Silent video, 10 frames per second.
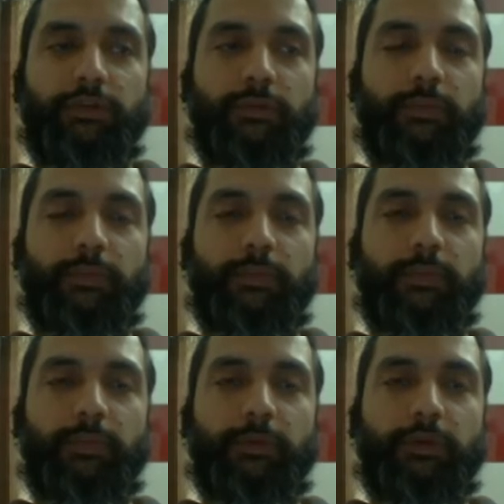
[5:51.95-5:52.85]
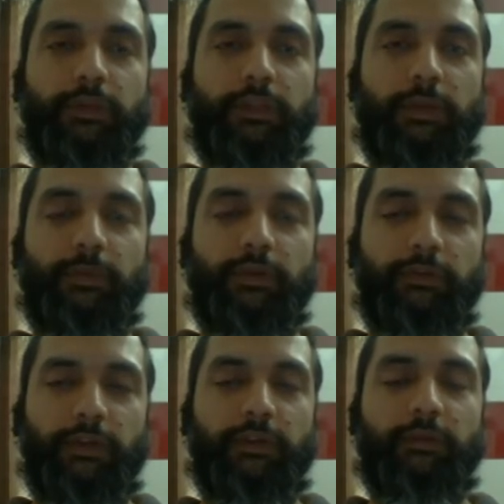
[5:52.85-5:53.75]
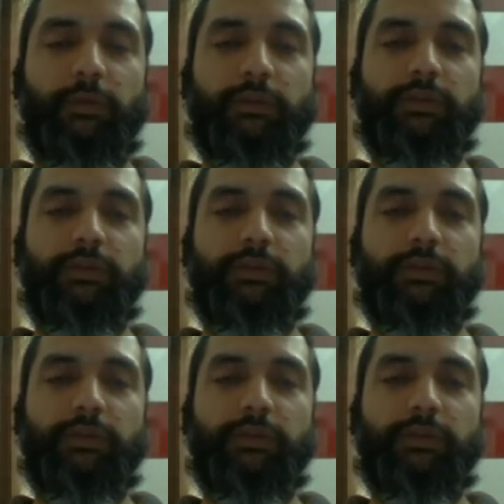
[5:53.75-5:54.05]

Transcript: to put the input of another one.